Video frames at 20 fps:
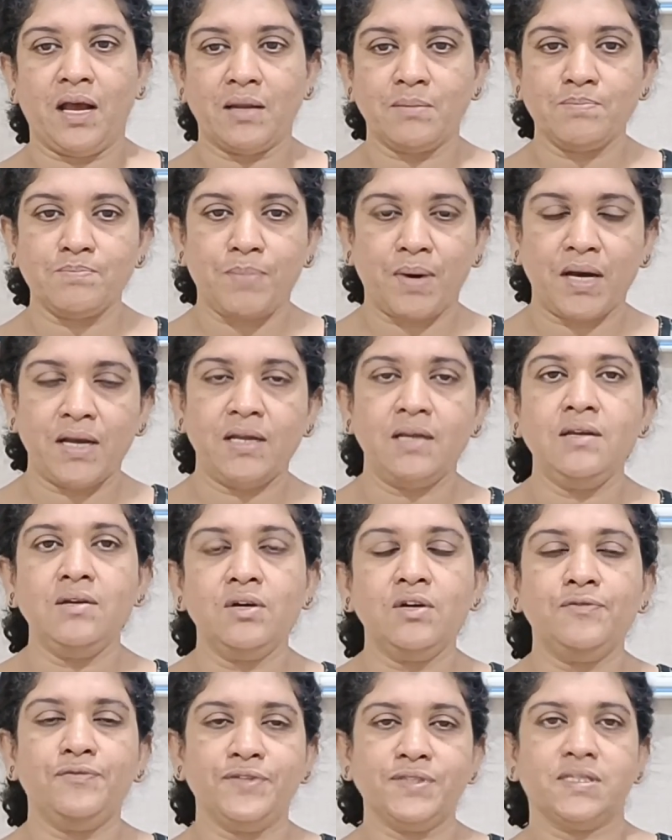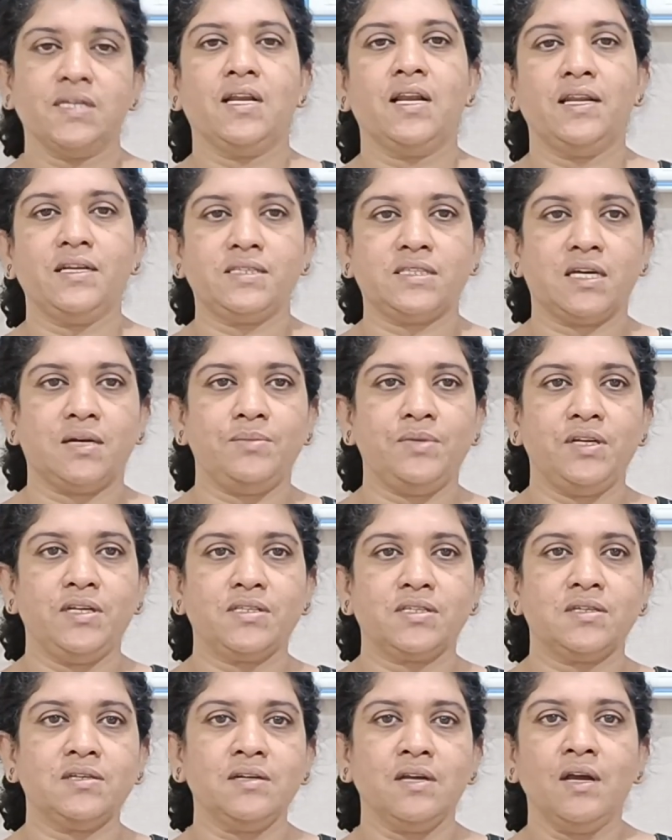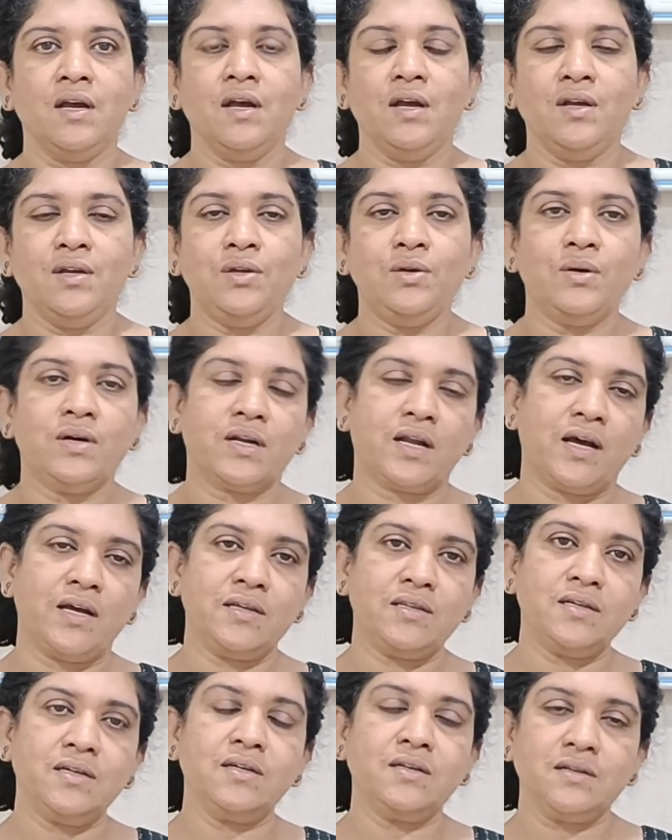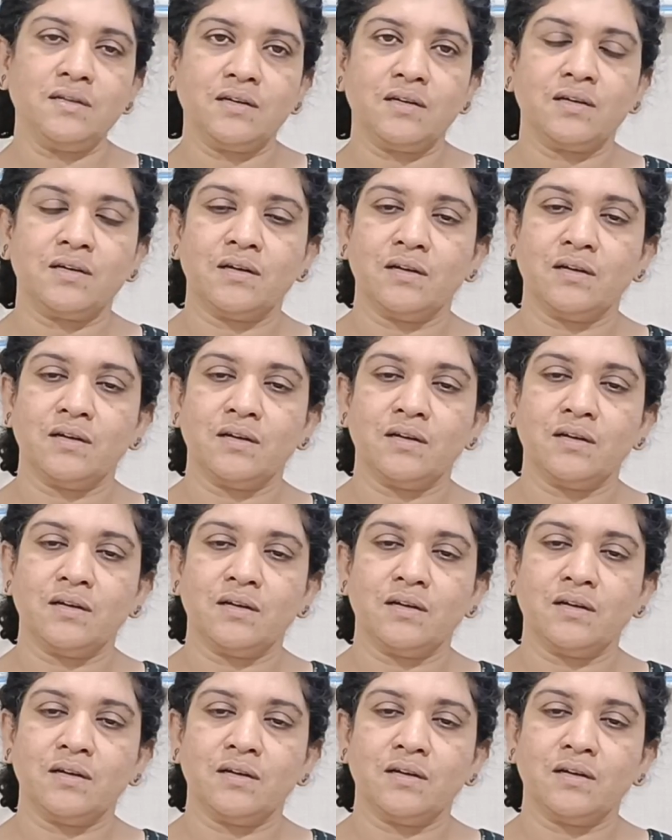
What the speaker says: And by your physical examination, you are either